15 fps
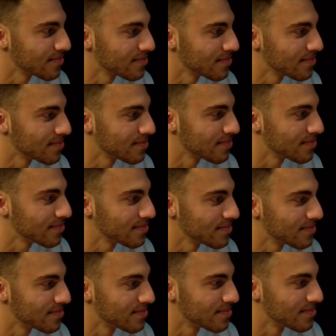
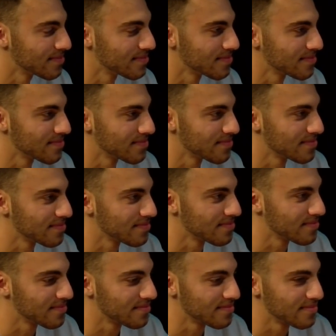
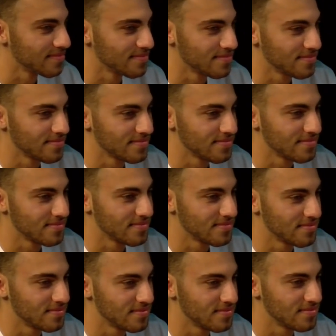
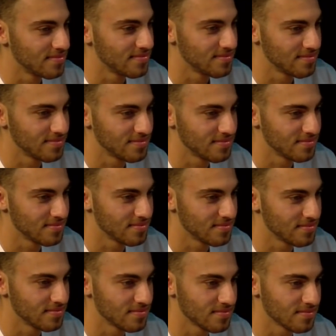
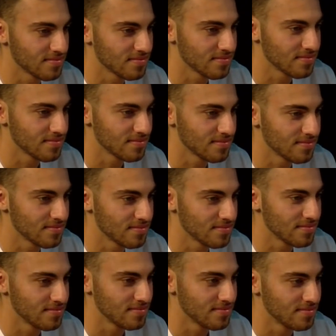
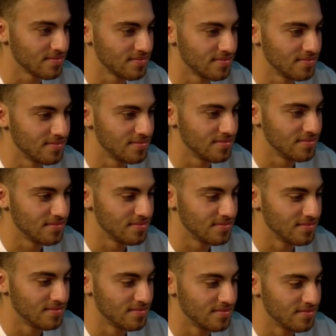
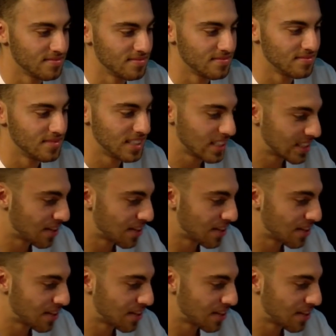No words are spoken by the person on screen.